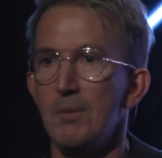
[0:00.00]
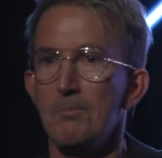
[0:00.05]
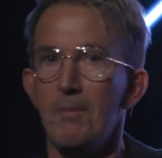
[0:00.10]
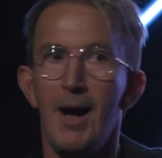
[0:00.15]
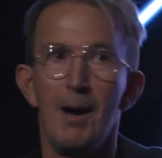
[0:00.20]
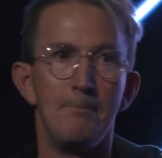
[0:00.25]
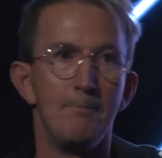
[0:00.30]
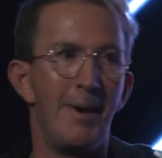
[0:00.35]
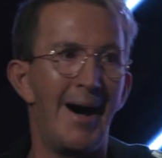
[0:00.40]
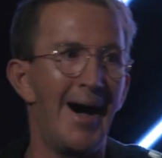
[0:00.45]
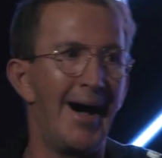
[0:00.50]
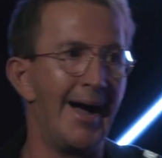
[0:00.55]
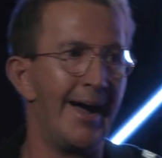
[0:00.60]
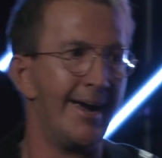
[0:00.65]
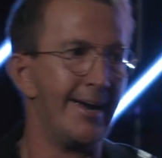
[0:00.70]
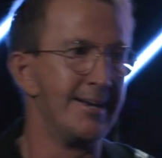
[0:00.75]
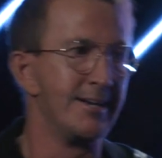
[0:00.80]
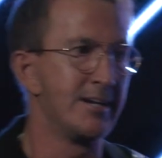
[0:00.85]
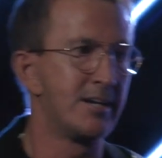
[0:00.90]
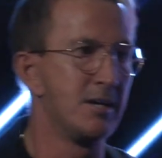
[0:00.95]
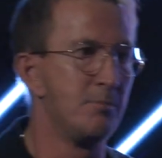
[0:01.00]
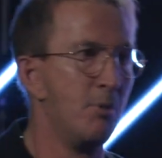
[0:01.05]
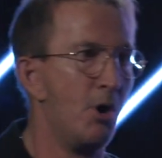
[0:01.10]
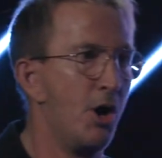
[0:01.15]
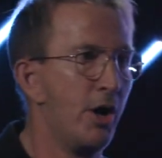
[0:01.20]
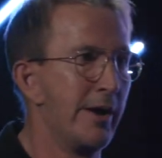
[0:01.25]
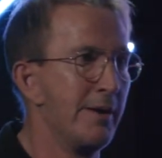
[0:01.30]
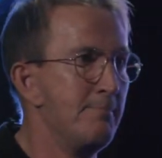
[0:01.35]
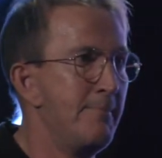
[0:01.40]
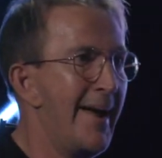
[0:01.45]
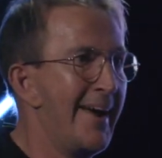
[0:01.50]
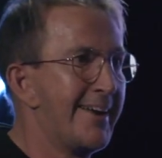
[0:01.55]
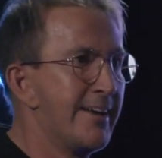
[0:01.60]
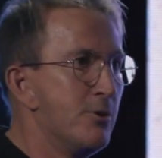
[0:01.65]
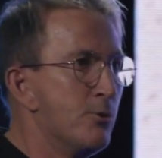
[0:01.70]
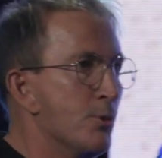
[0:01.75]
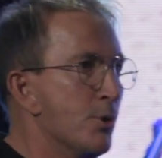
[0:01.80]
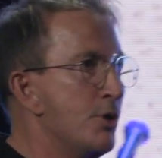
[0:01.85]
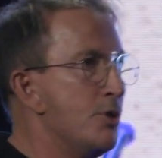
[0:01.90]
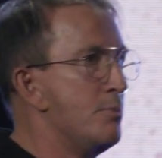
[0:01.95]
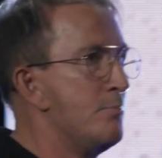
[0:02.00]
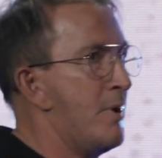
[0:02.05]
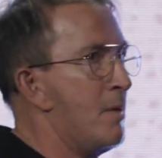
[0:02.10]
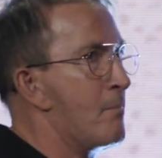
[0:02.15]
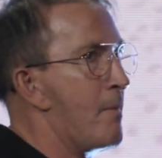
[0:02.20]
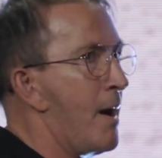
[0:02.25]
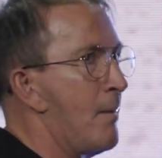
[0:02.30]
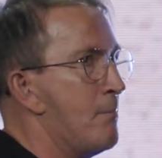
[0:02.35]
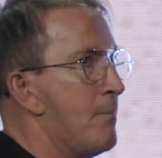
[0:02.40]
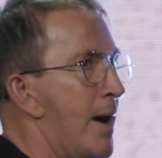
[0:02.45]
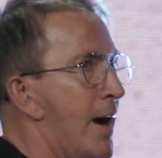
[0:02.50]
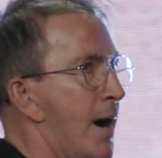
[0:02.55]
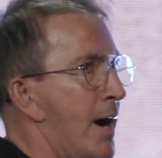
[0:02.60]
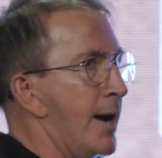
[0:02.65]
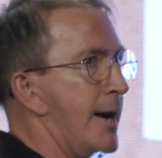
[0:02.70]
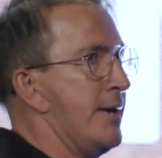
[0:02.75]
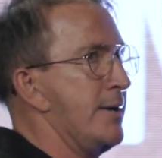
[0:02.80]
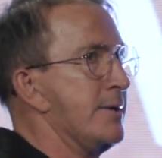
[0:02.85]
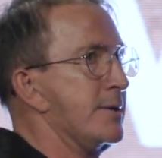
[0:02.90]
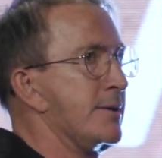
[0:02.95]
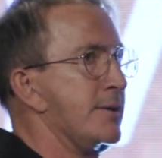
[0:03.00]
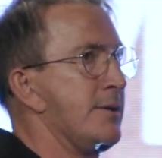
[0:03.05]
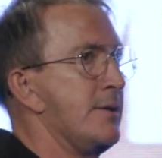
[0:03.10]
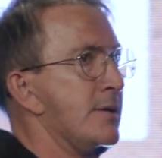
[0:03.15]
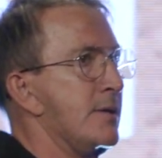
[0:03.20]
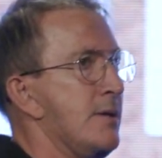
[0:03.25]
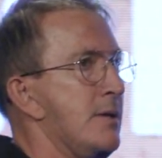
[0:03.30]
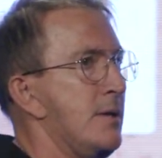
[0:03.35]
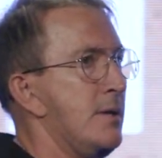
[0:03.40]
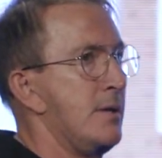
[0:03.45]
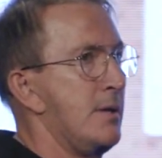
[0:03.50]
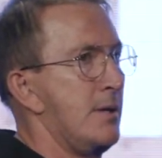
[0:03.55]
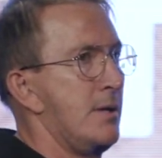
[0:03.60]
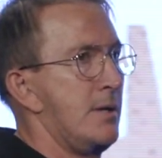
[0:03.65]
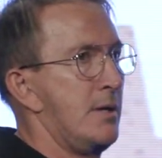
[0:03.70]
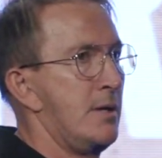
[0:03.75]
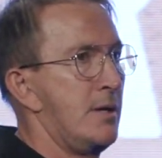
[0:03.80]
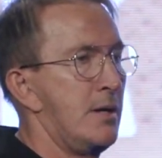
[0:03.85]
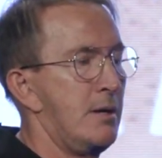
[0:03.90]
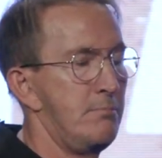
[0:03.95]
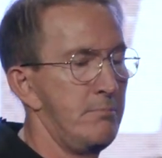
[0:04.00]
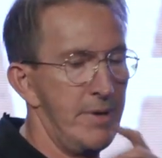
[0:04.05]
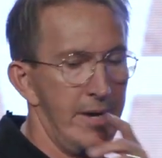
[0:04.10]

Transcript: in my mind. Come on, I'm making room in my mind. I'm